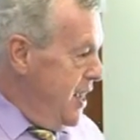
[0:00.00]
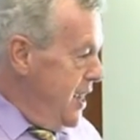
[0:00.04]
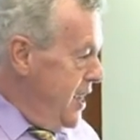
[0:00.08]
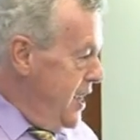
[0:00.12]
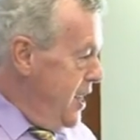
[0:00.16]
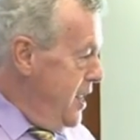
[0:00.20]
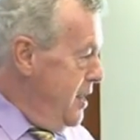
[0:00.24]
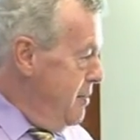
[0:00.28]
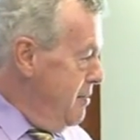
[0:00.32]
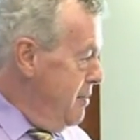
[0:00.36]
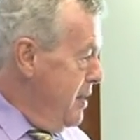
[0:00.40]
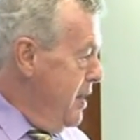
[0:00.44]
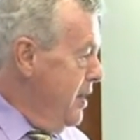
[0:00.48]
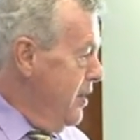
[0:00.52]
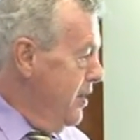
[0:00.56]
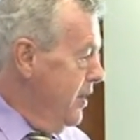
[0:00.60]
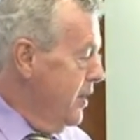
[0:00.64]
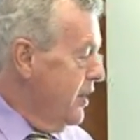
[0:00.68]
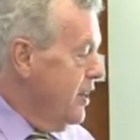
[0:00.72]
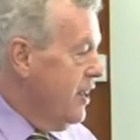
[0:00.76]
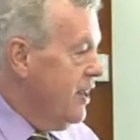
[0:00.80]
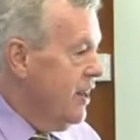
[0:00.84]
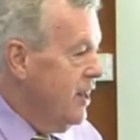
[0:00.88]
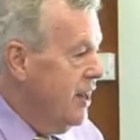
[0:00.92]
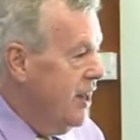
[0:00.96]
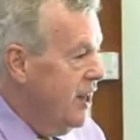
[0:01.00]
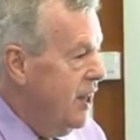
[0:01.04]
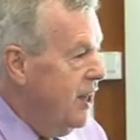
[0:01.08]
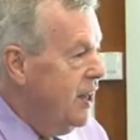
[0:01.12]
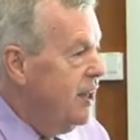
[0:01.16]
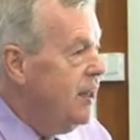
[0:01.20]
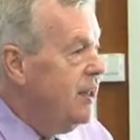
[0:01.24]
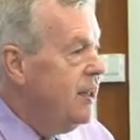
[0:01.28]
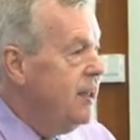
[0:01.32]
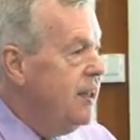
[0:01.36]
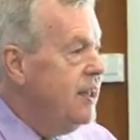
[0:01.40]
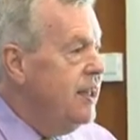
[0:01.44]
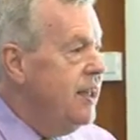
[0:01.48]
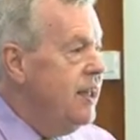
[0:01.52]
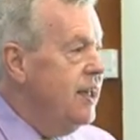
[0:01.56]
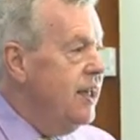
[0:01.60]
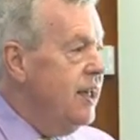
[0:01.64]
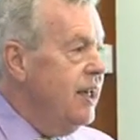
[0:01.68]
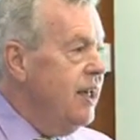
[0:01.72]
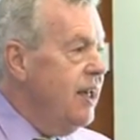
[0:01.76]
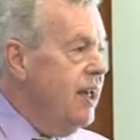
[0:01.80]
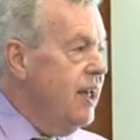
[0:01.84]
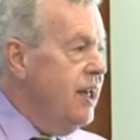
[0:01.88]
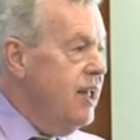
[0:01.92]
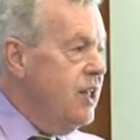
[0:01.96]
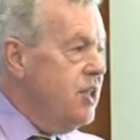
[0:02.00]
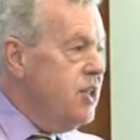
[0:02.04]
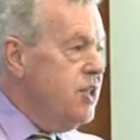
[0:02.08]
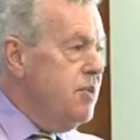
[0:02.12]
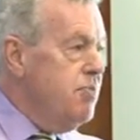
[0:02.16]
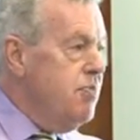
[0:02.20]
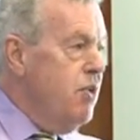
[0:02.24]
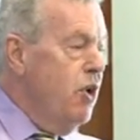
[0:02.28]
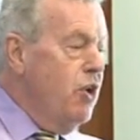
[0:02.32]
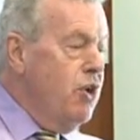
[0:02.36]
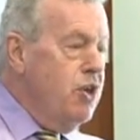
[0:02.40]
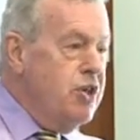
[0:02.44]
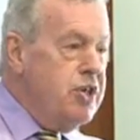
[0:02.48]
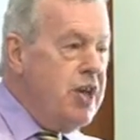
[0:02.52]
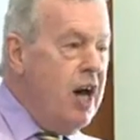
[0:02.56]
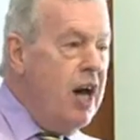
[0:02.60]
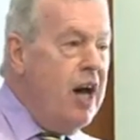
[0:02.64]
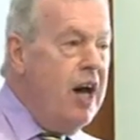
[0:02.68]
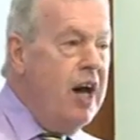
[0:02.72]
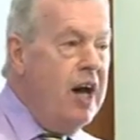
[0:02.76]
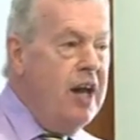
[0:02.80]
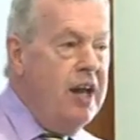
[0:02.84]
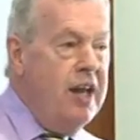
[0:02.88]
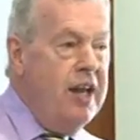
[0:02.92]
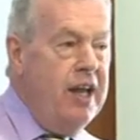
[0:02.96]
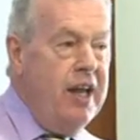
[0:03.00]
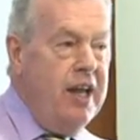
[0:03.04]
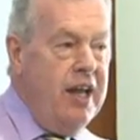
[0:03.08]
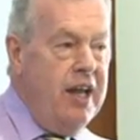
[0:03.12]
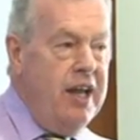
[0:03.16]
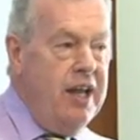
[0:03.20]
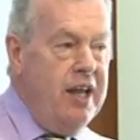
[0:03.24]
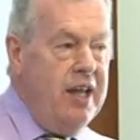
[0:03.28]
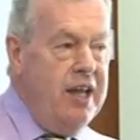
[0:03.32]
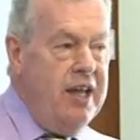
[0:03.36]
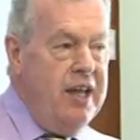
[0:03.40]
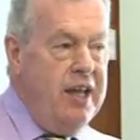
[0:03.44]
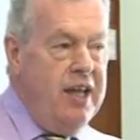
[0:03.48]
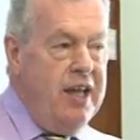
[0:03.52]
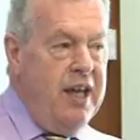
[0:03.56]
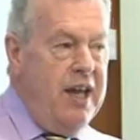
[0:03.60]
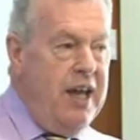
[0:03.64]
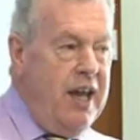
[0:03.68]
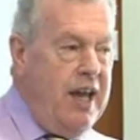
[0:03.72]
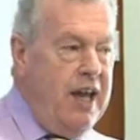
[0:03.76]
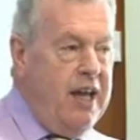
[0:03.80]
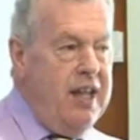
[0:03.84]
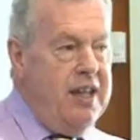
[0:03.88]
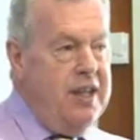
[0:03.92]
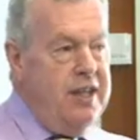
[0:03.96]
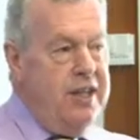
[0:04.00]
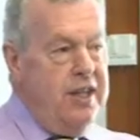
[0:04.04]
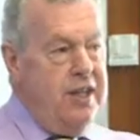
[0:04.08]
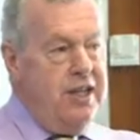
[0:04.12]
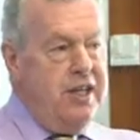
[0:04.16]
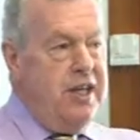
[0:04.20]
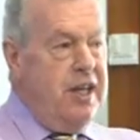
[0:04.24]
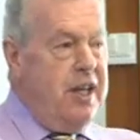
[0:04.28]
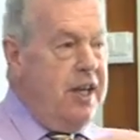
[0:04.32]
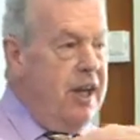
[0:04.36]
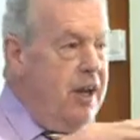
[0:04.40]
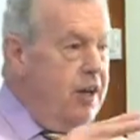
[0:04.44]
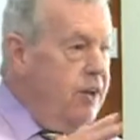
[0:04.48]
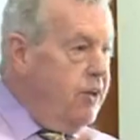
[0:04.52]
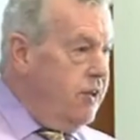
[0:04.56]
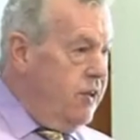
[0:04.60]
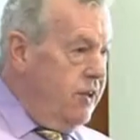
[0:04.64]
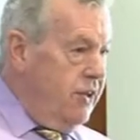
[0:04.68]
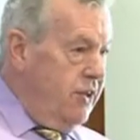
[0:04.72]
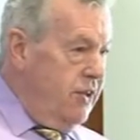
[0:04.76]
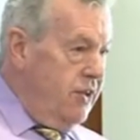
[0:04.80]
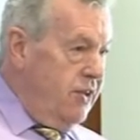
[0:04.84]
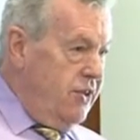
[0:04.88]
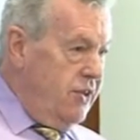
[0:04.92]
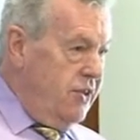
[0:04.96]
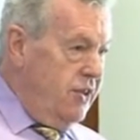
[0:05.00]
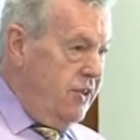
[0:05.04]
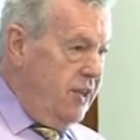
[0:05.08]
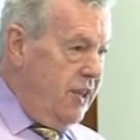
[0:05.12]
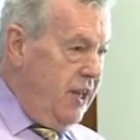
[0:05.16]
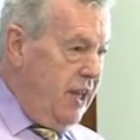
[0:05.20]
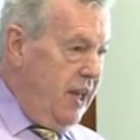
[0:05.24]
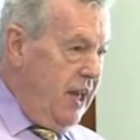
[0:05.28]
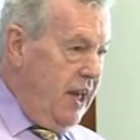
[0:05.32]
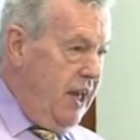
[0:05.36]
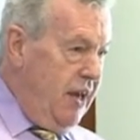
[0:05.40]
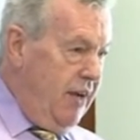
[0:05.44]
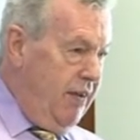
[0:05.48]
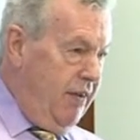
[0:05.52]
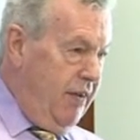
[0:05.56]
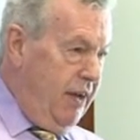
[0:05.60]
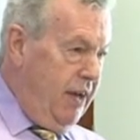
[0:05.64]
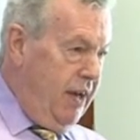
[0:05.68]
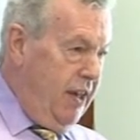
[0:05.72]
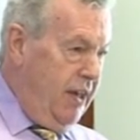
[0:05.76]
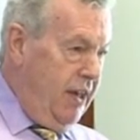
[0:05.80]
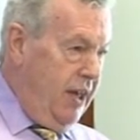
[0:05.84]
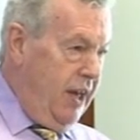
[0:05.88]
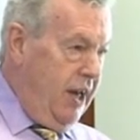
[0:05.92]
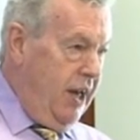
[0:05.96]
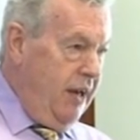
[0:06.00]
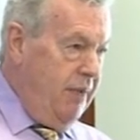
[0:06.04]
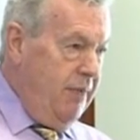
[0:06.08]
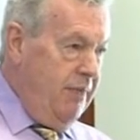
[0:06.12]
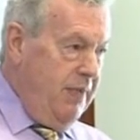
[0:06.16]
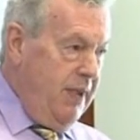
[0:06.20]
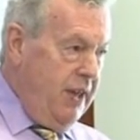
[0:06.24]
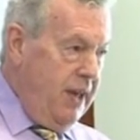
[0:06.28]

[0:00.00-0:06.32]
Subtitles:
In America, it's Montana and the Dakotas area there.